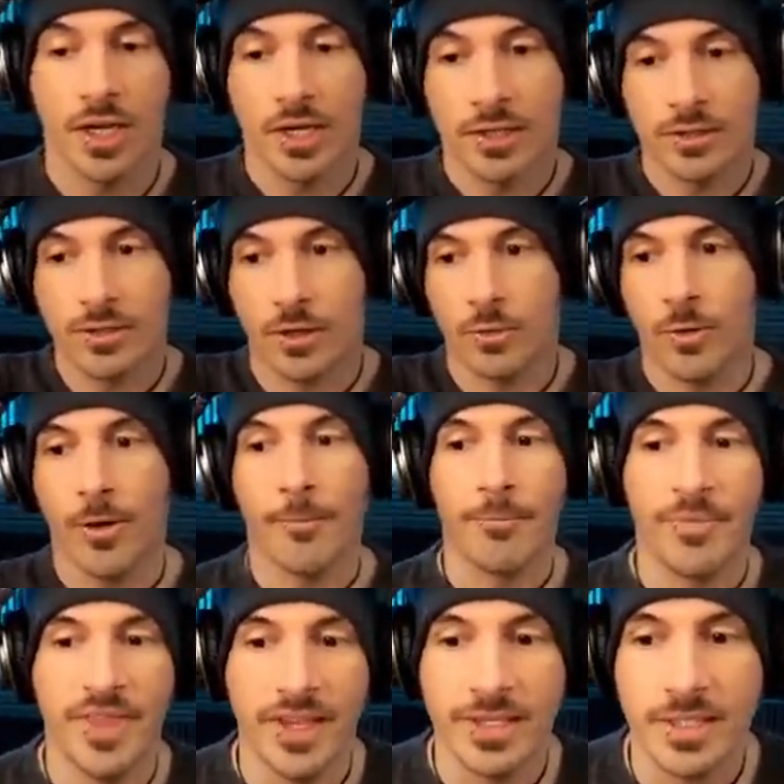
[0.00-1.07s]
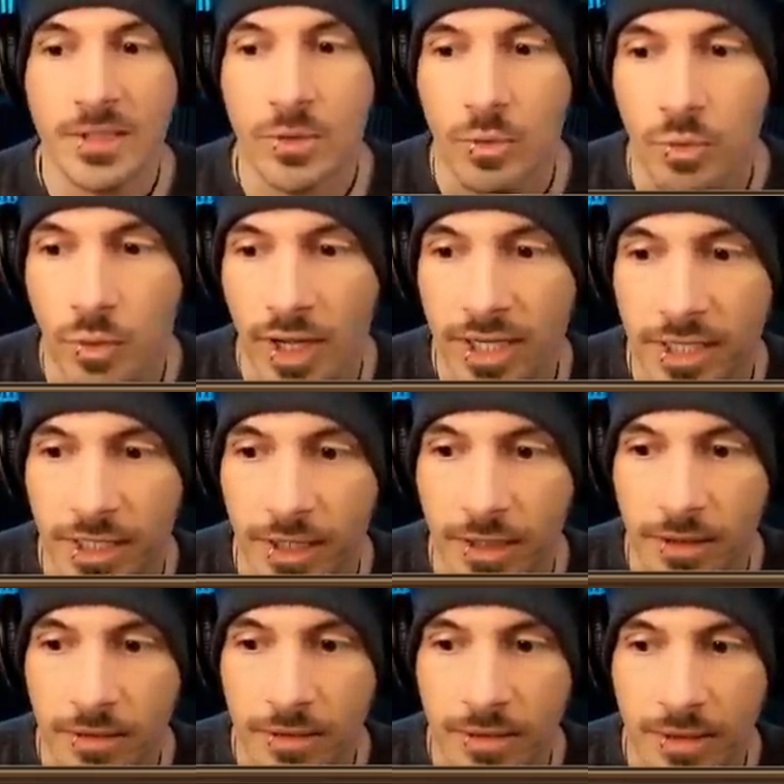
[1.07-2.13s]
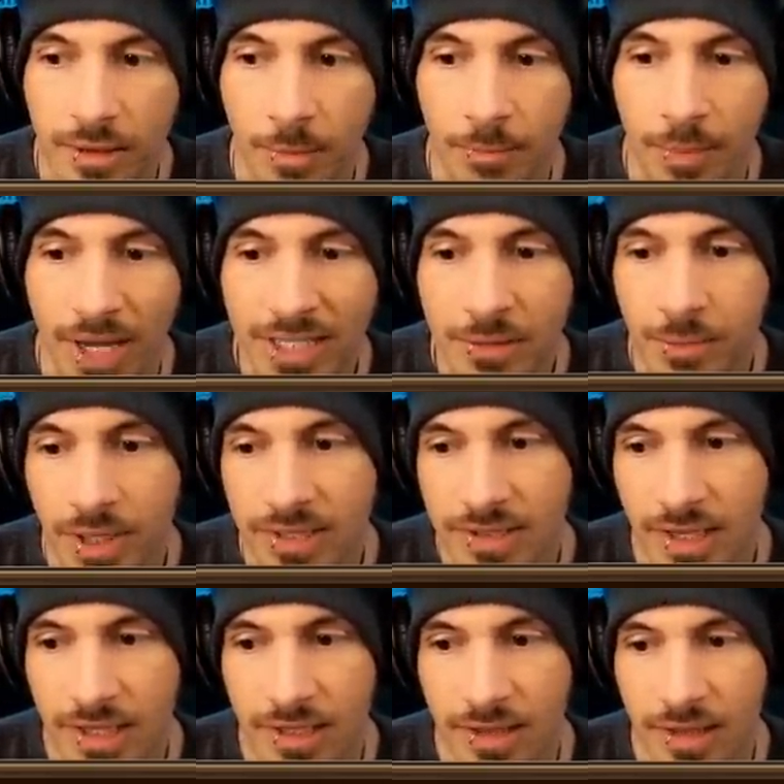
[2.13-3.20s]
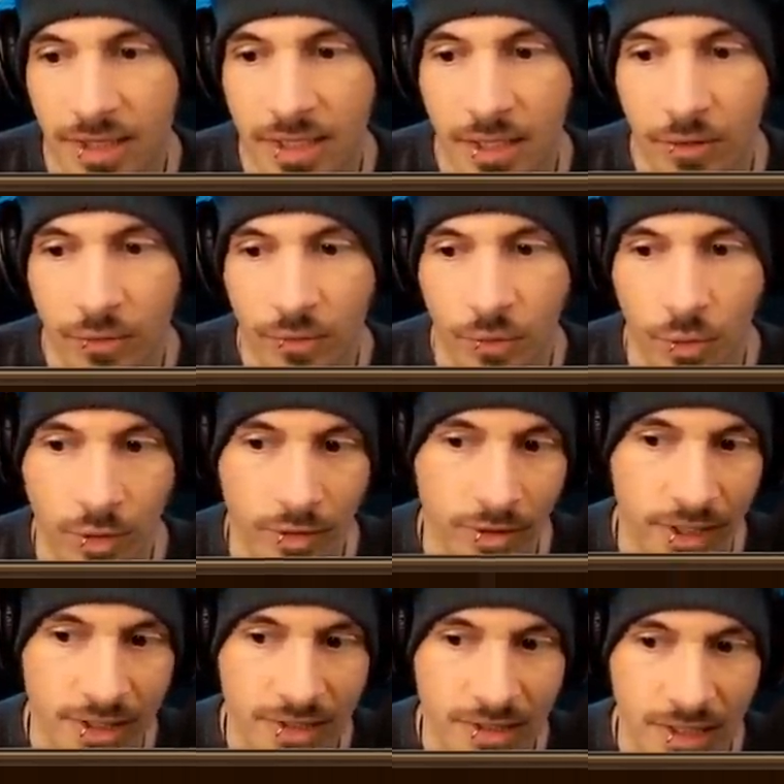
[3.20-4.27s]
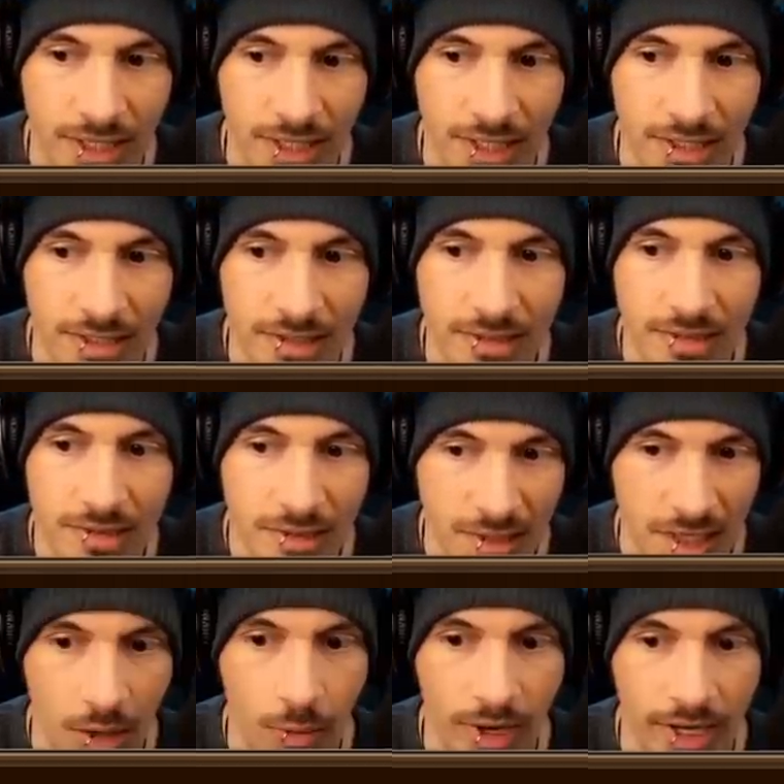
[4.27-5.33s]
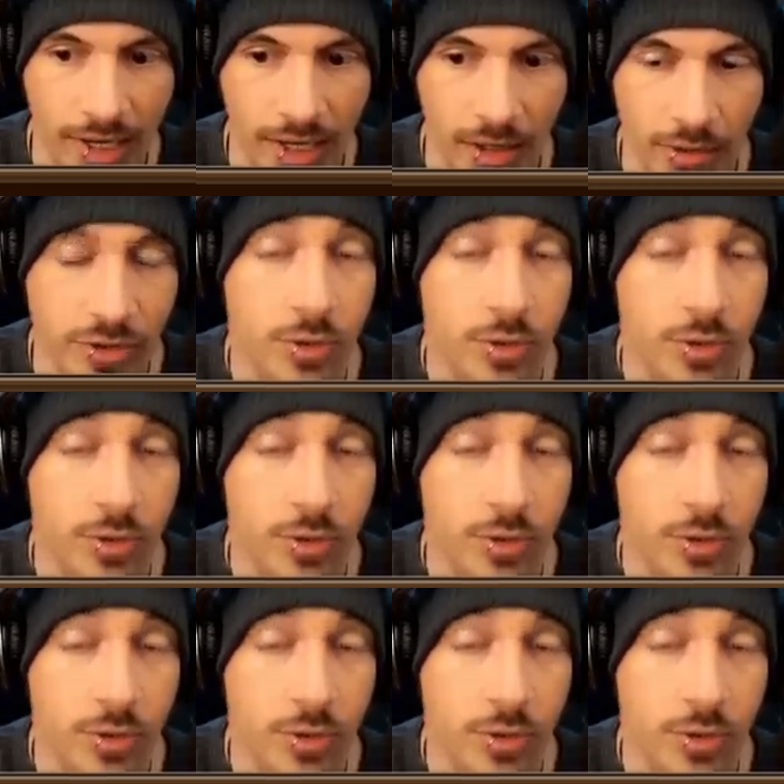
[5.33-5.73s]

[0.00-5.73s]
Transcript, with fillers: So this right here, the best place I can think of for this is TOA Hell.